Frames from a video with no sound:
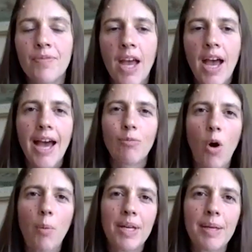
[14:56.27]
and what
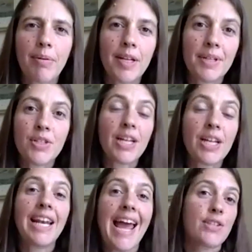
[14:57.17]
people had been doing
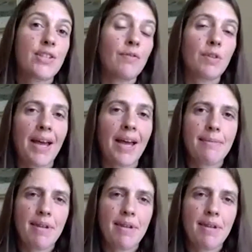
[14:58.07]
less over the pandemic.